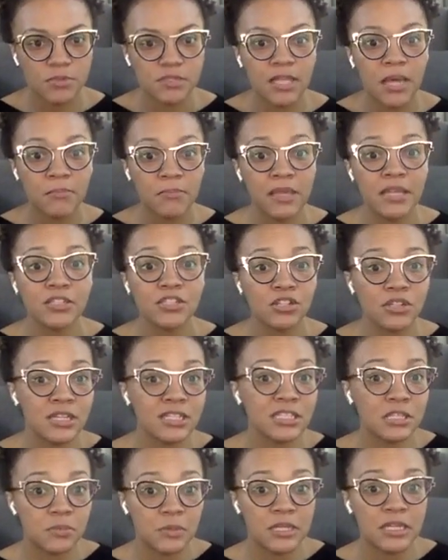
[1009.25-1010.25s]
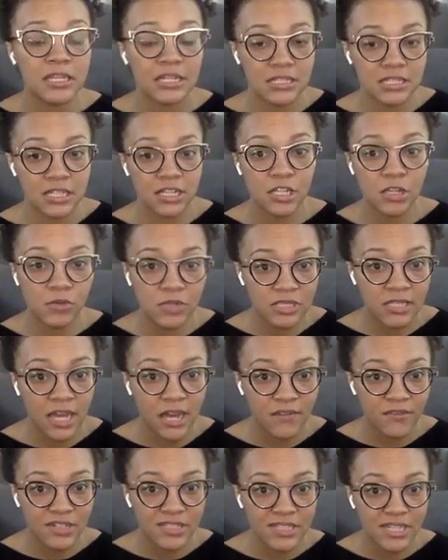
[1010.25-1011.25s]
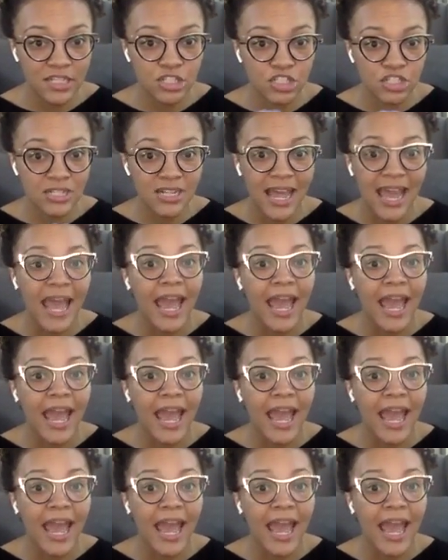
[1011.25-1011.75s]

That means there needs to be continuous conversation